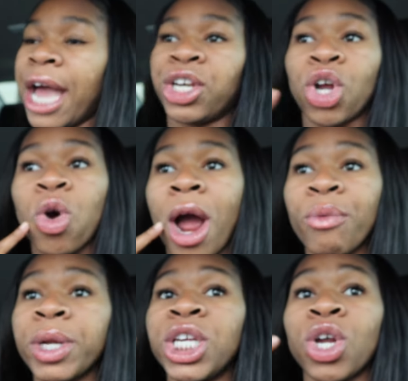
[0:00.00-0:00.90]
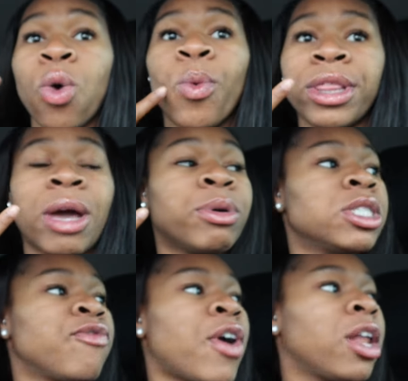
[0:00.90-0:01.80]
i don't i really don't want that one
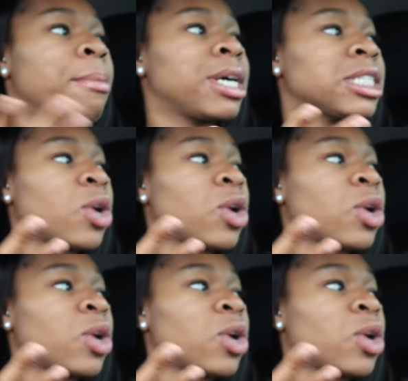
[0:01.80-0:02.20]
to fall out because